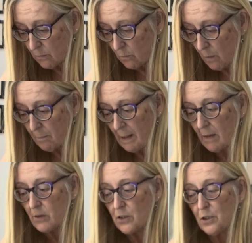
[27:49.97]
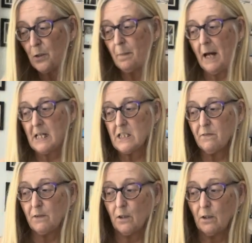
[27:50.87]
£1 and 2p
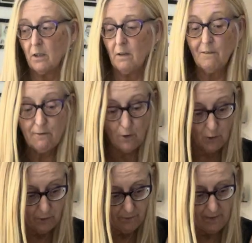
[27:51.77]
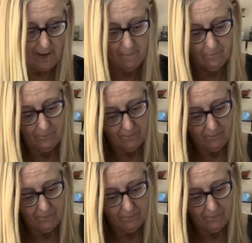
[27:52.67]
for 4 of them,